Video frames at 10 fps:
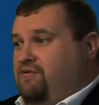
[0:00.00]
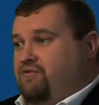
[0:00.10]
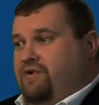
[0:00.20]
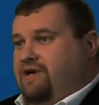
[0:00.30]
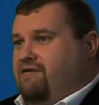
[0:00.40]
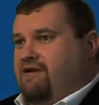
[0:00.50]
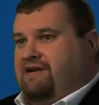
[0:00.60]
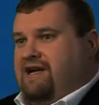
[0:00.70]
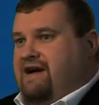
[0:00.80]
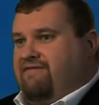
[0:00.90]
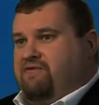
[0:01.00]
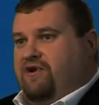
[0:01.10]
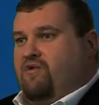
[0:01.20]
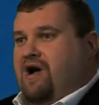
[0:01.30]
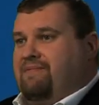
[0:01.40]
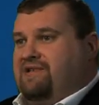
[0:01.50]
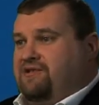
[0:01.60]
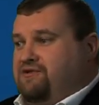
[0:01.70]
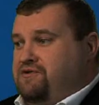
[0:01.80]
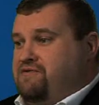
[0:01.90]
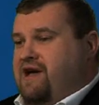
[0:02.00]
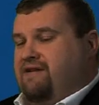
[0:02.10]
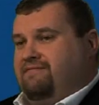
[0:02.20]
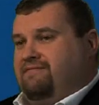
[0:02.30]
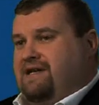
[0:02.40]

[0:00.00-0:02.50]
We no longer have the requirement to do that